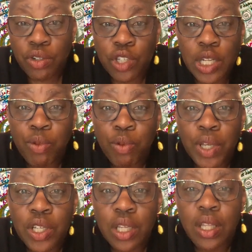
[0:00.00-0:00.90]

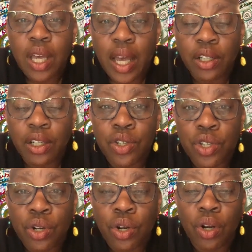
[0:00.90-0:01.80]
Stiepleman to that
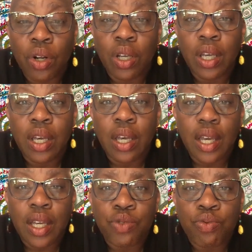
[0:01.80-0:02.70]
concern
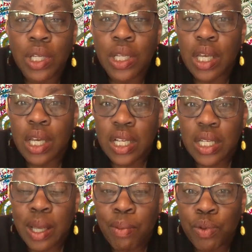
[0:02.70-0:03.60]
is really
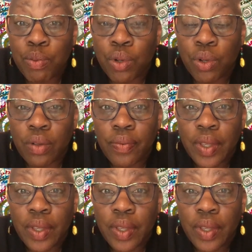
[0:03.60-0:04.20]
unacceptable.